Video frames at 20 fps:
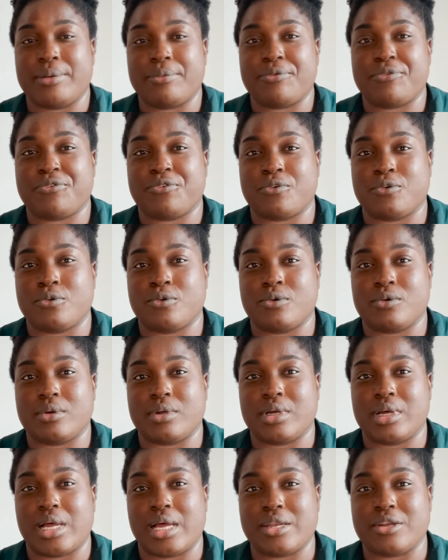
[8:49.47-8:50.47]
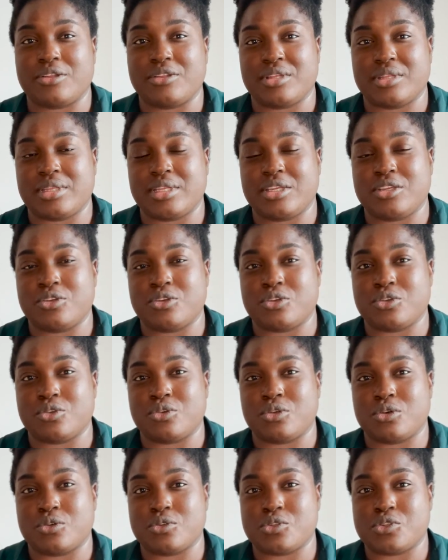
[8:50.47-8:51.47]
For another thing you
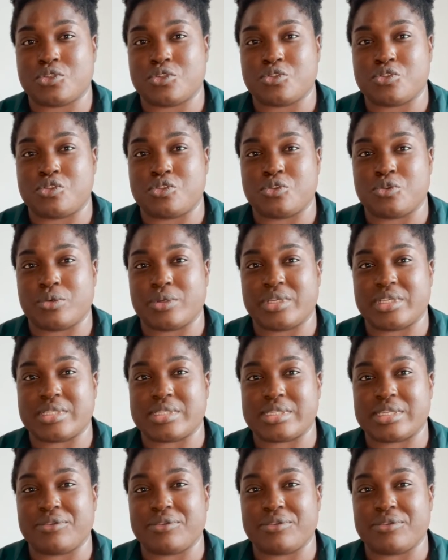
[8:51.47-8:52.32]
could also do is,